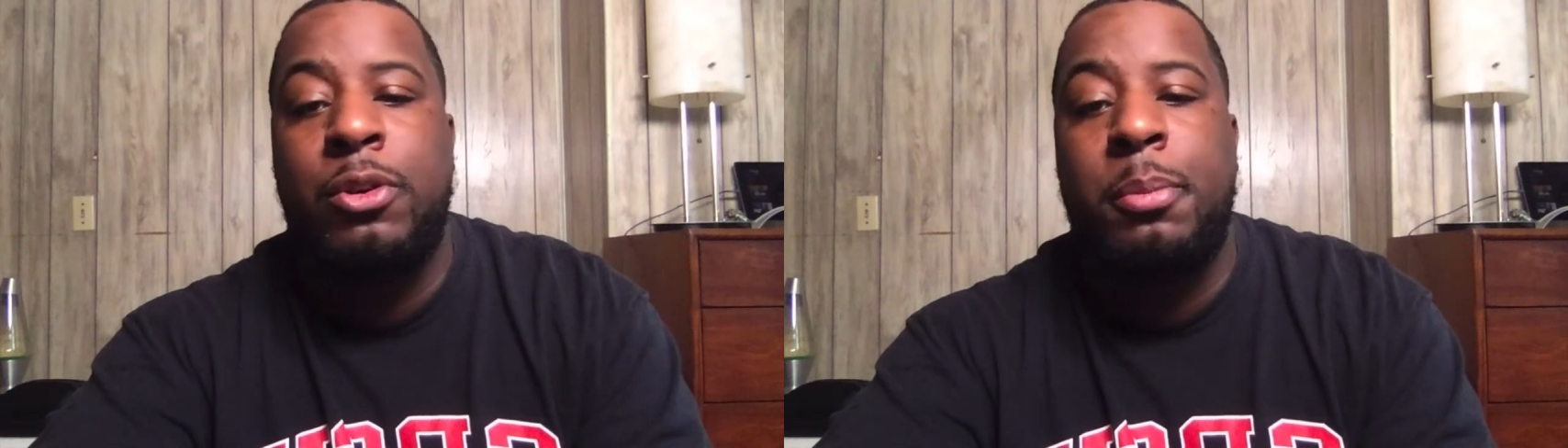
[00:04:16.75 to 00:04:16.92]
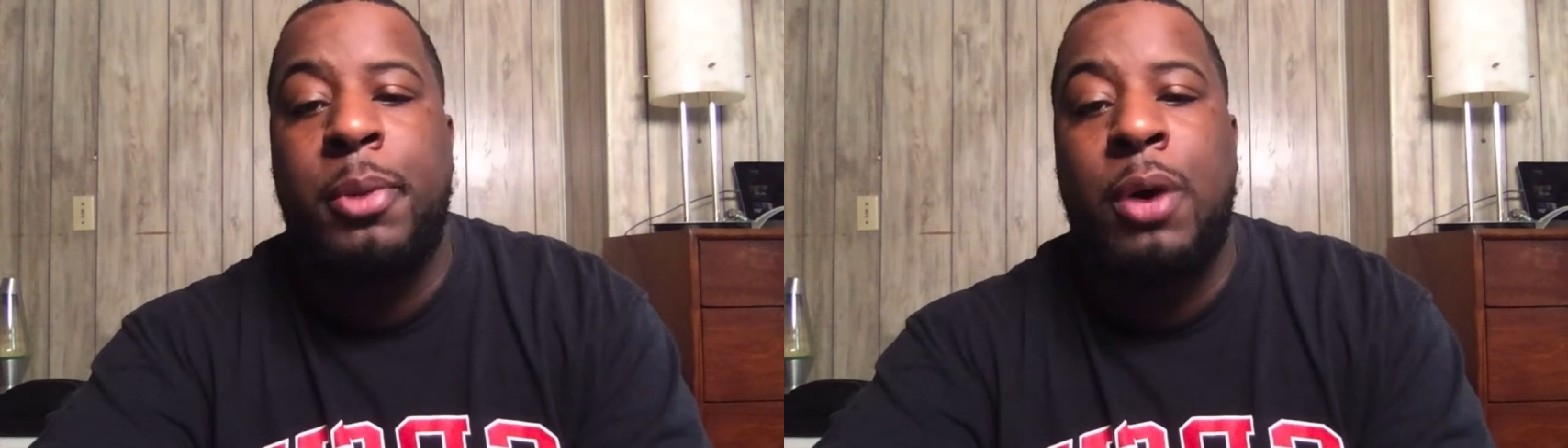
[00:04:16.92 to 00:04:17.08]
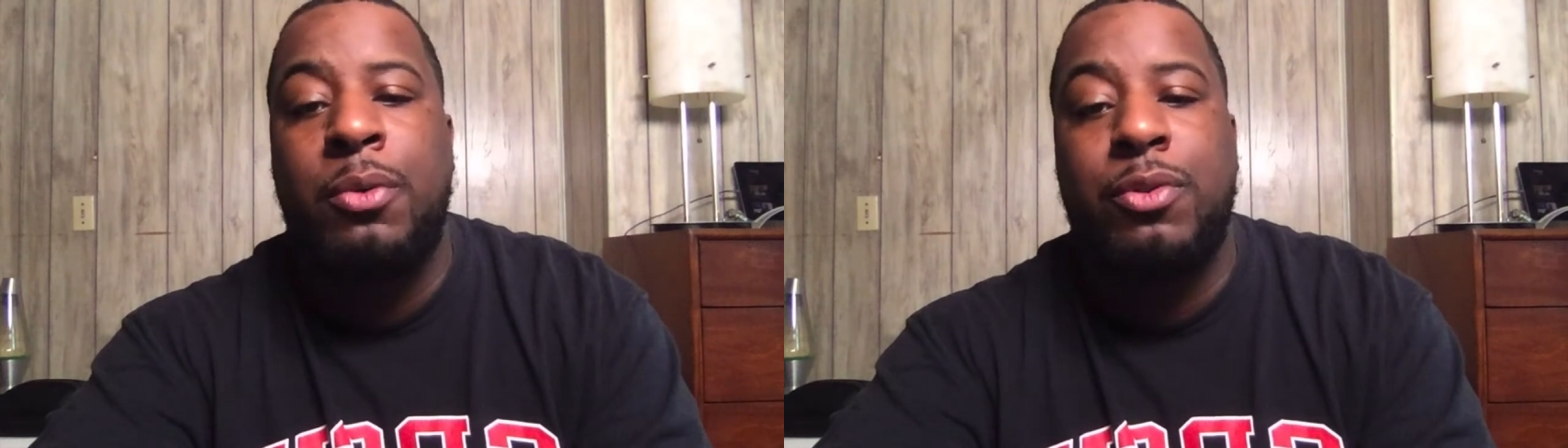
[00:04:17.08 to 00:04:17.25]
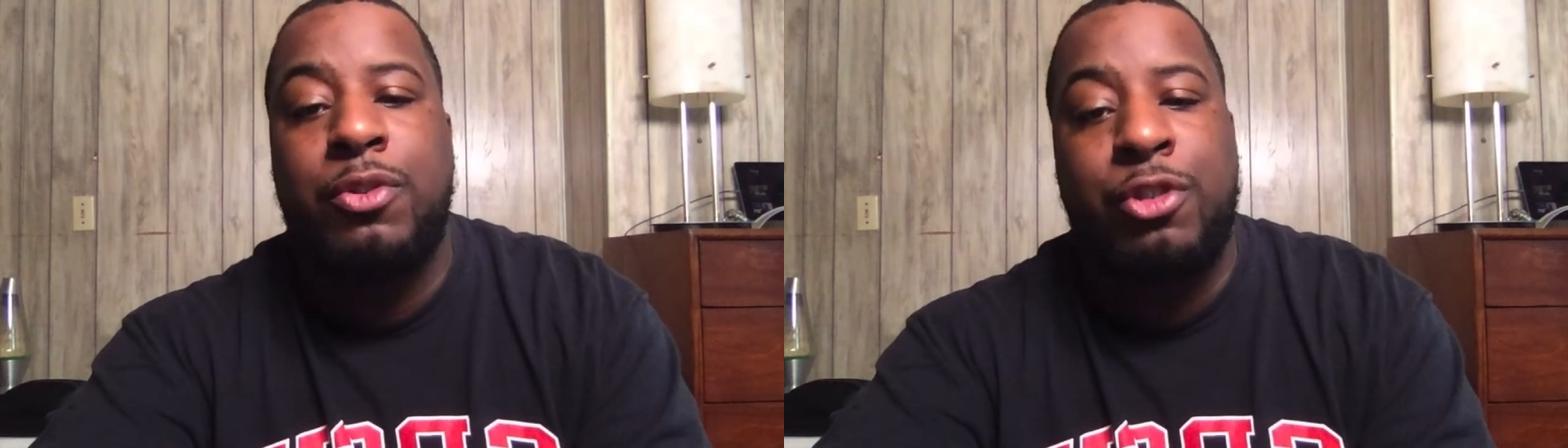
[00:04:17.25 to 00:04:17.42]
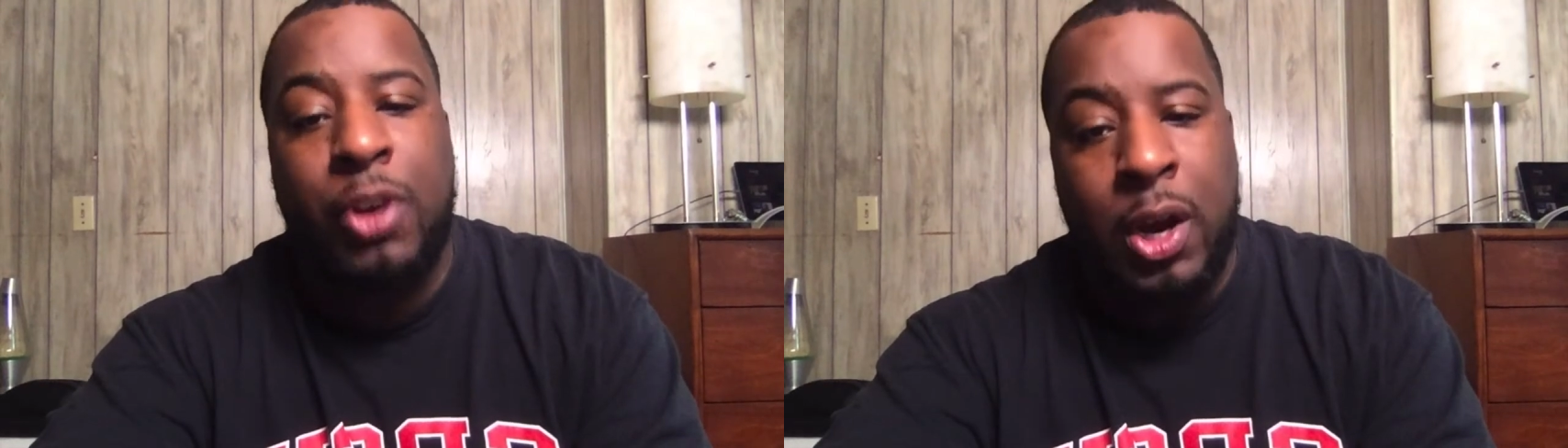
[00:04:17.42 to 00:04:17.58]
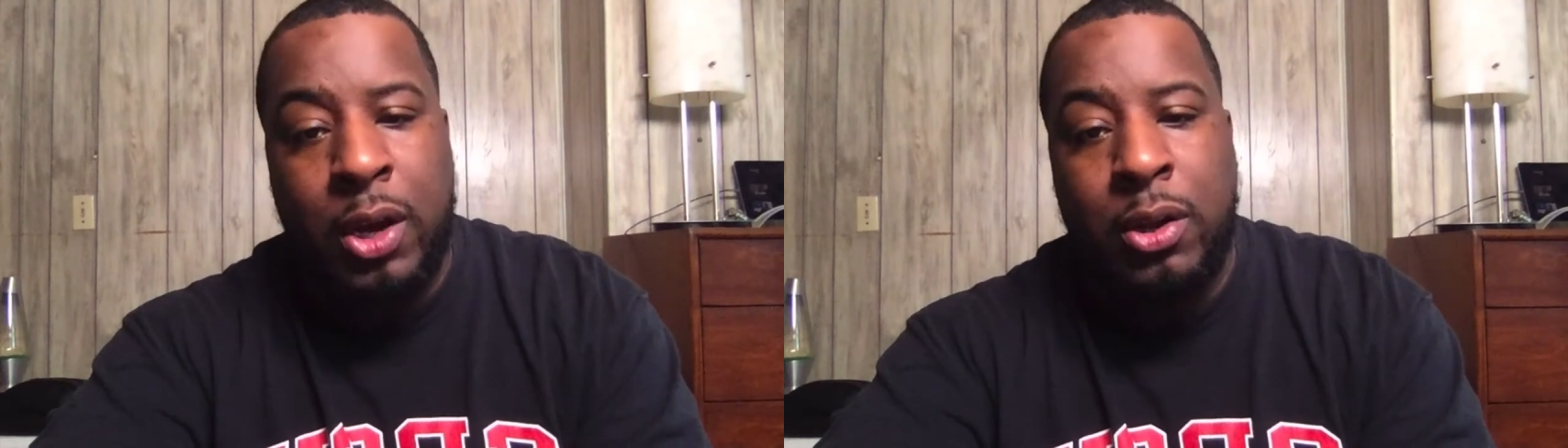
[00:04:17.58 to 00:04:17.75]
about
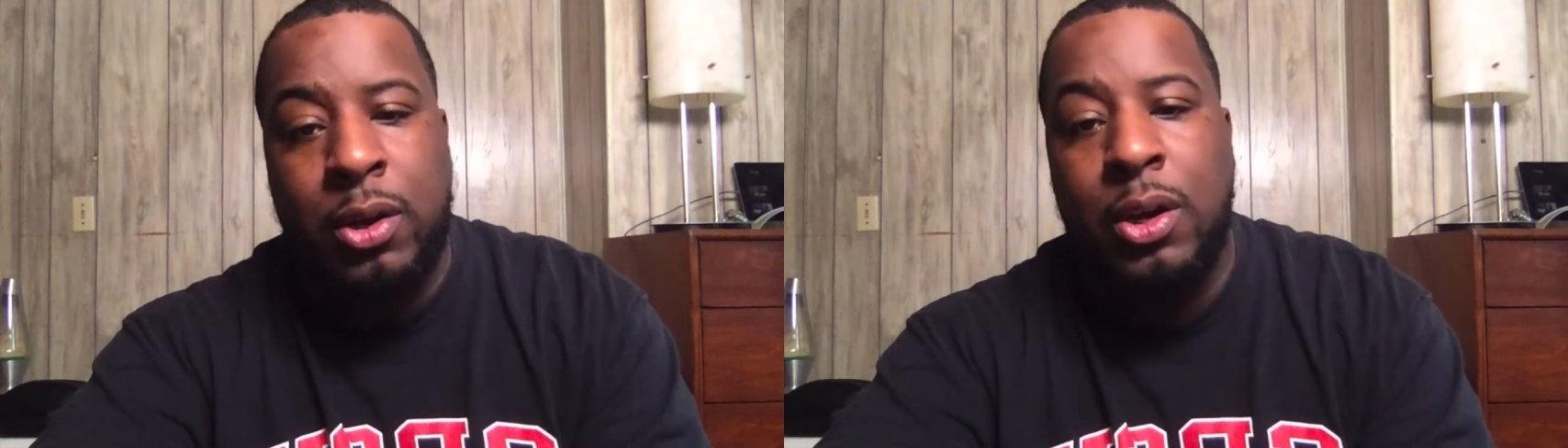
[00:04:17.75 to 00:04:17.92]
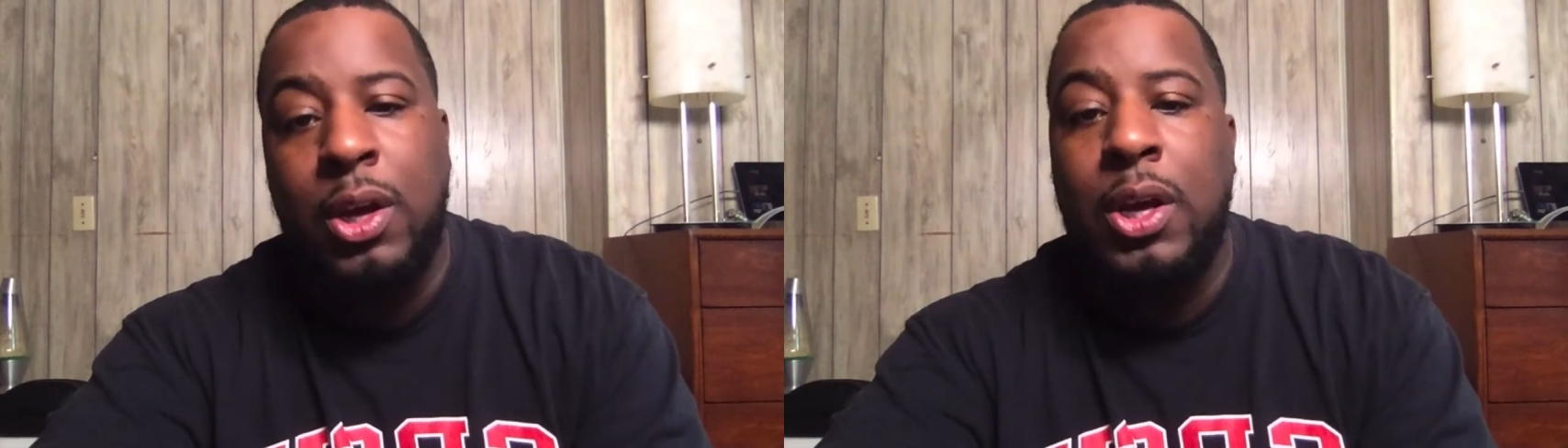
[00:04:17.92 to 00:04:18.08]
China